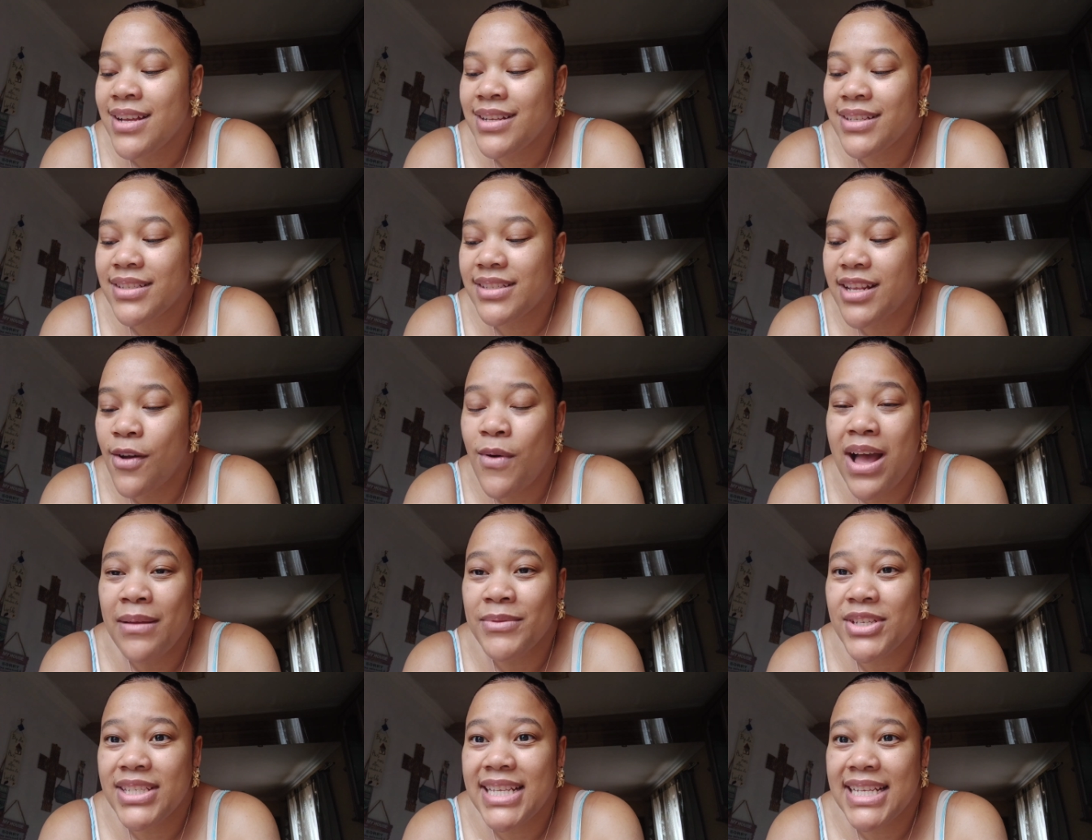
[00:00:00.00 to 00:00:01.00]
so i'm
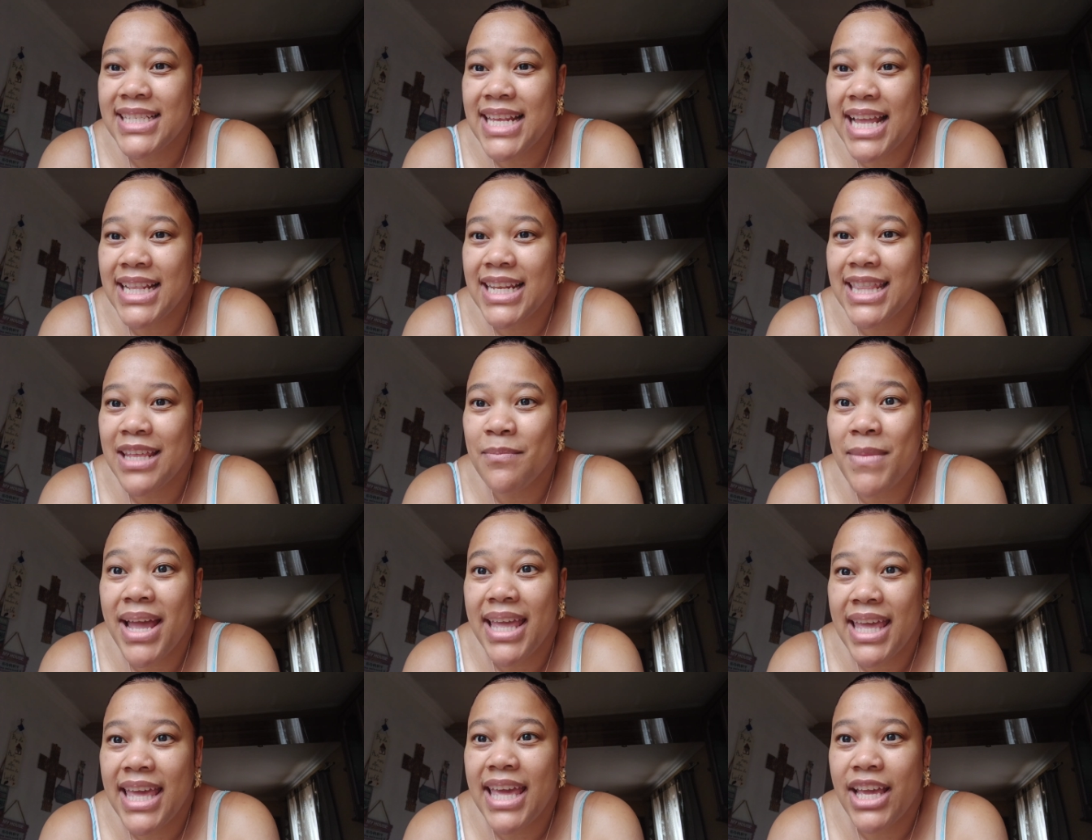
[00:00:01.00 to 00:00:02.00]
just excited that my
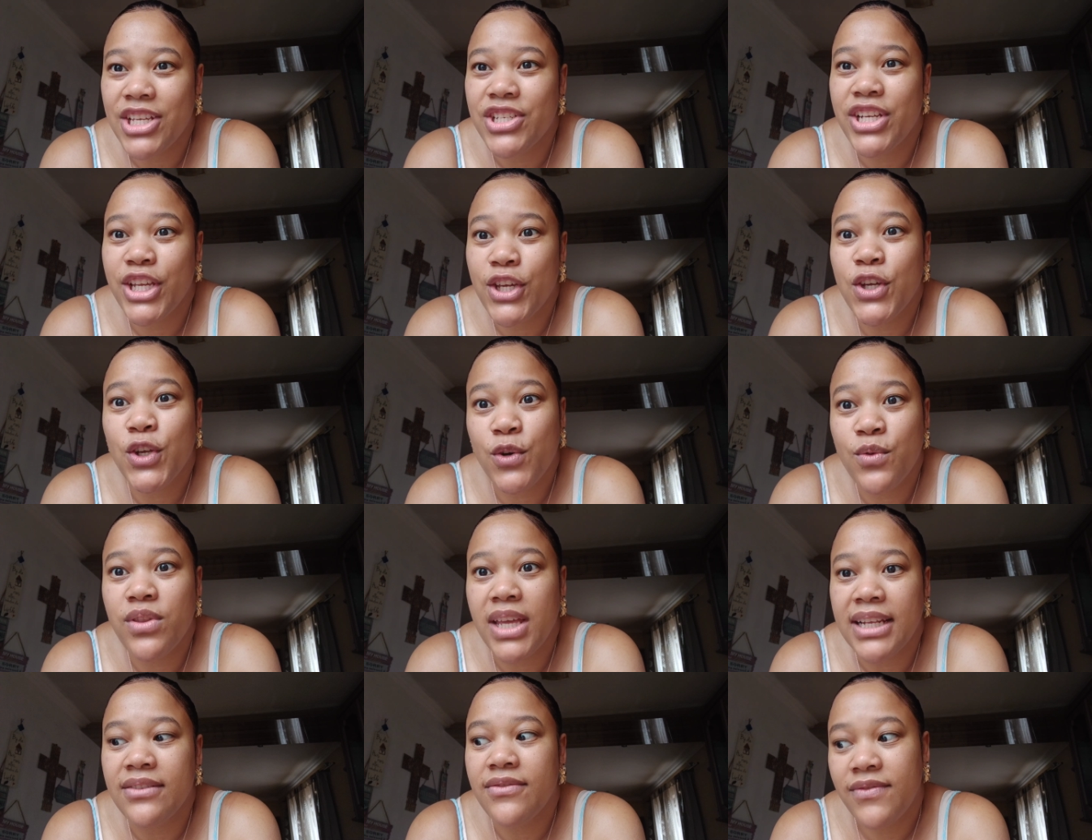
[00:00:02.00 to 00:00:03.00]
hair actually grew
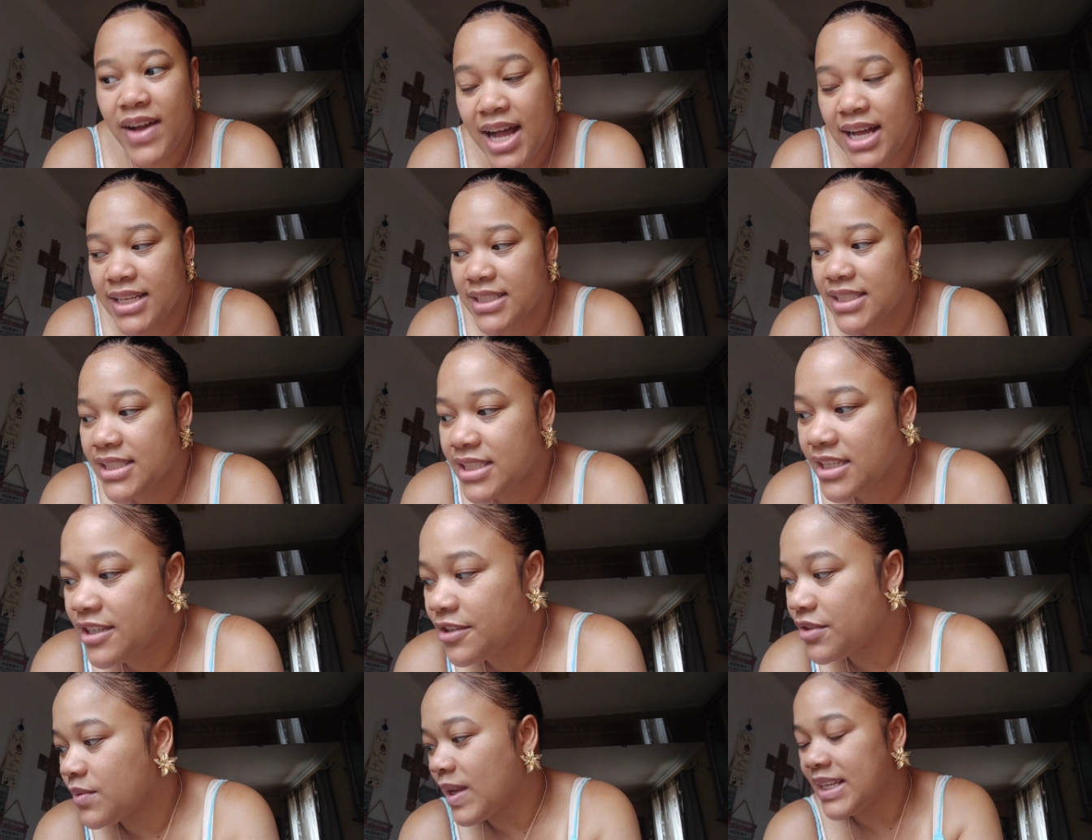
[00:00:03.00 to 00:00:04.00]
that fast
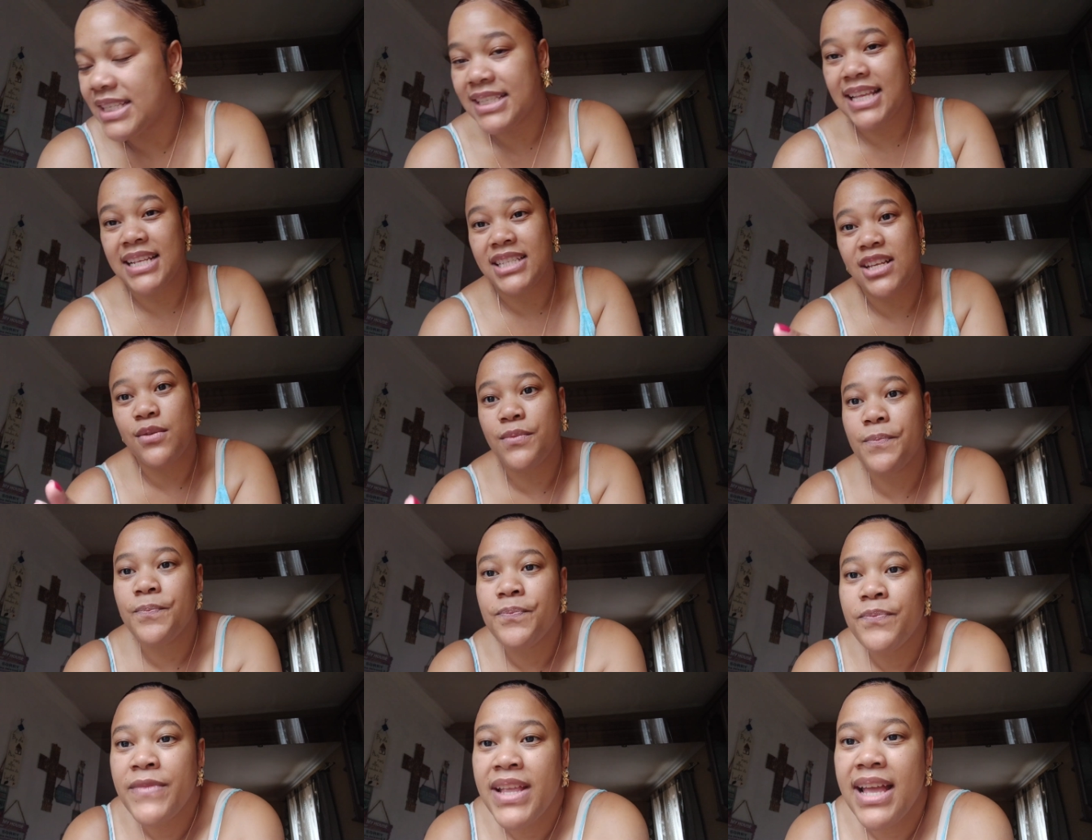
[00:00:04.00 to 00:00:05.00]
you understand so
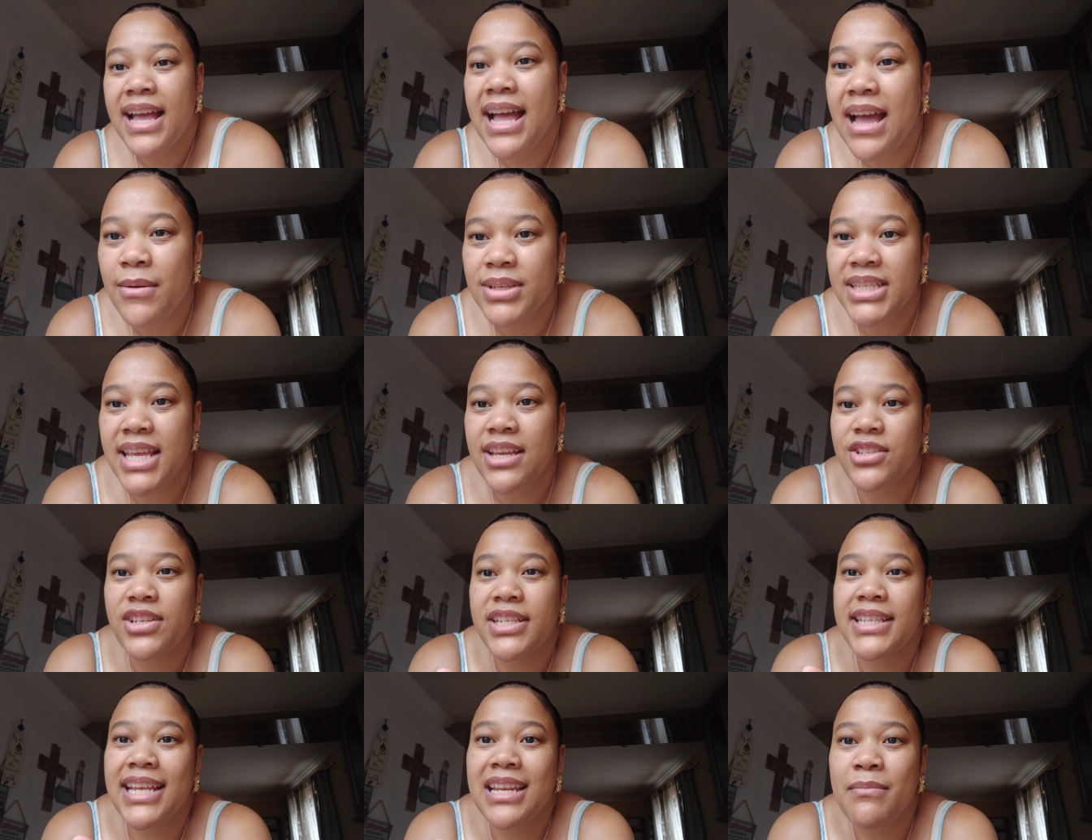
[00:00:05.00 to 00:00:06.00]
i was actually
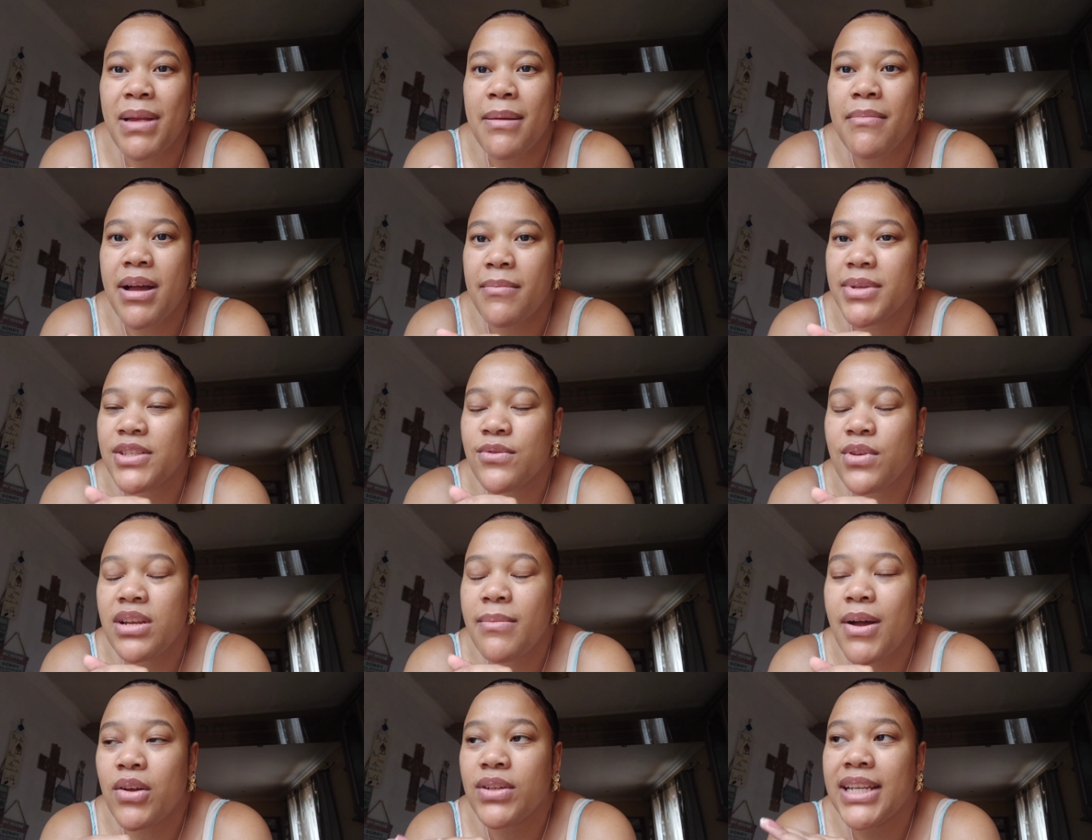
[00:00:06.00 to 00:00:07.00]
telling my mom it's all
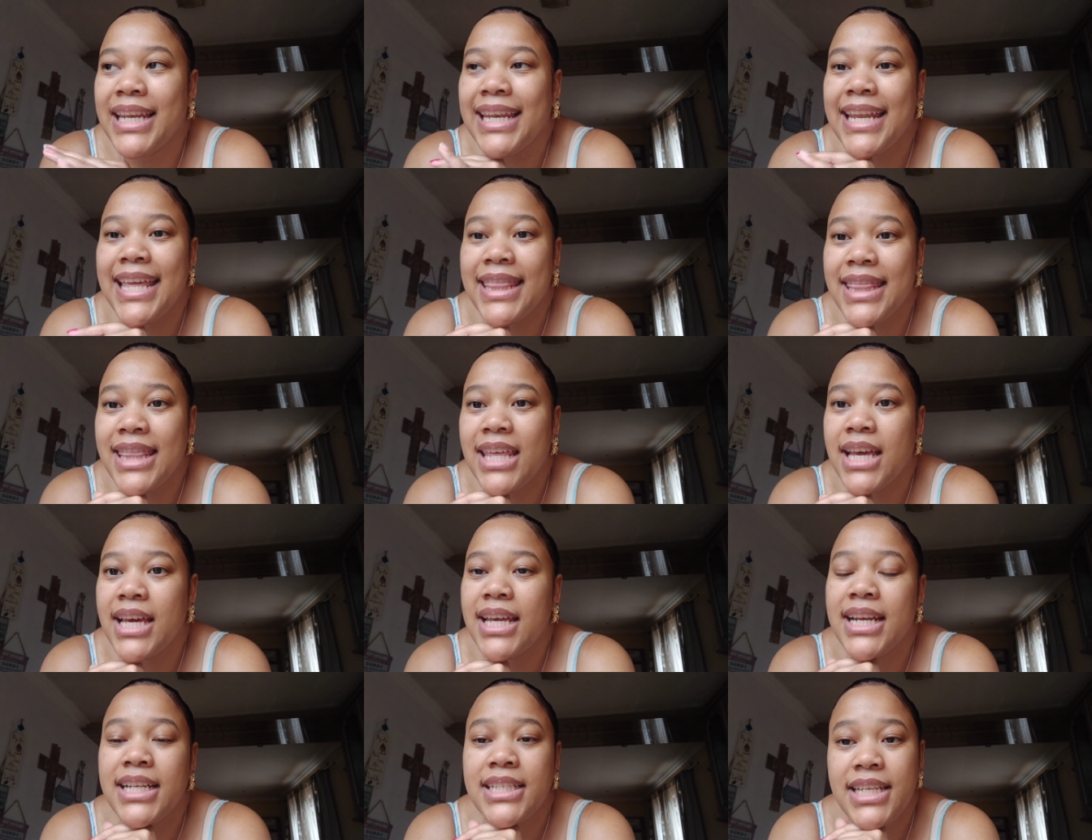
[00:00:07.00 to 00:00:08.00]
about length
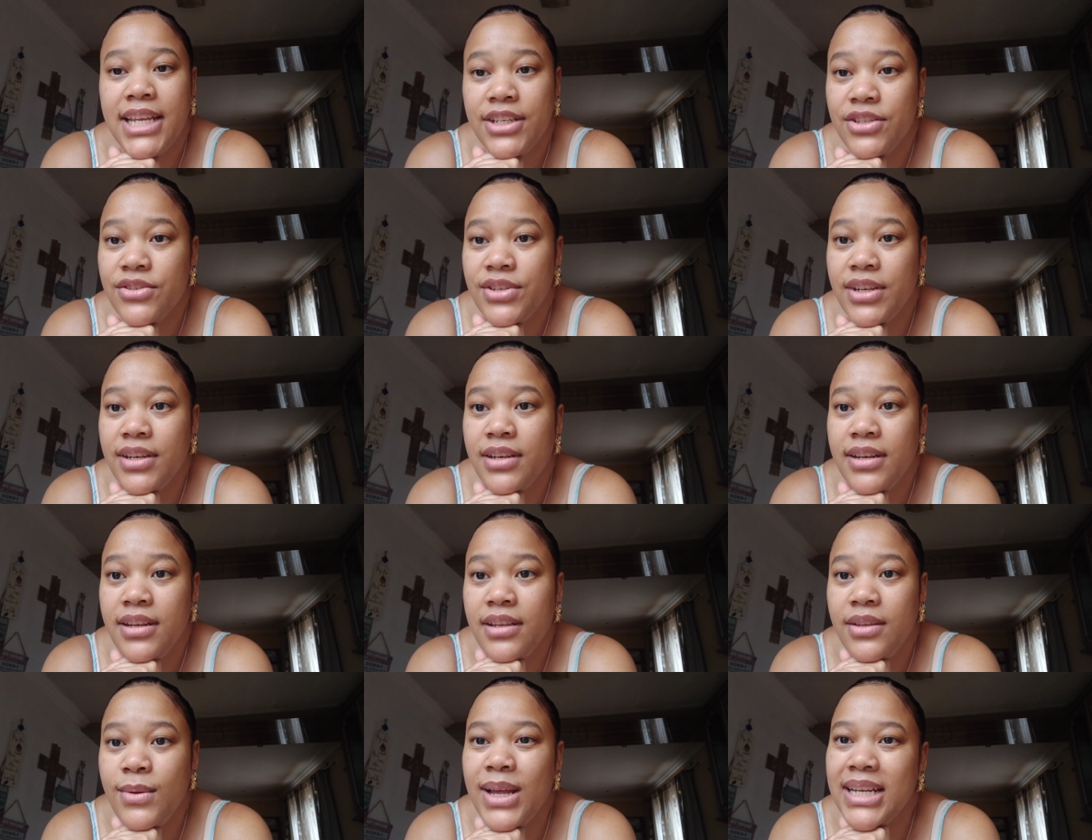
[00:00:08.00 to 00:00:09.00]
retention
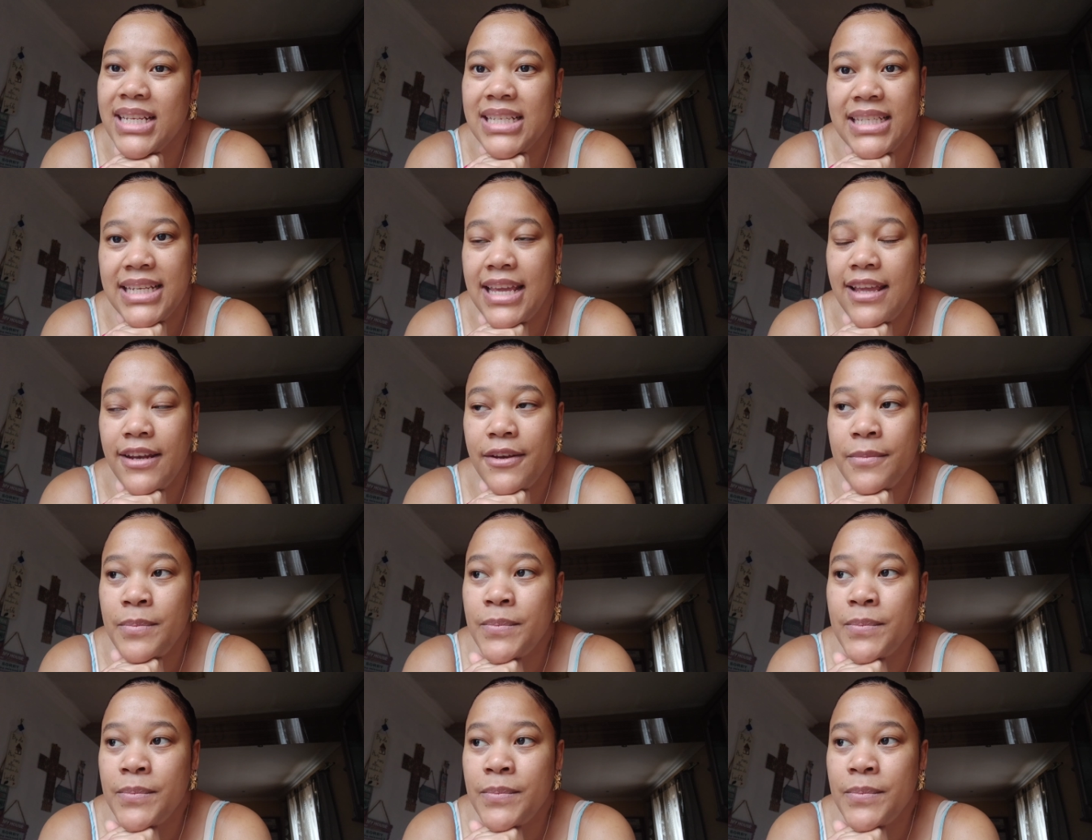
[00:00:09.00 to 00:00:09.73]
you understand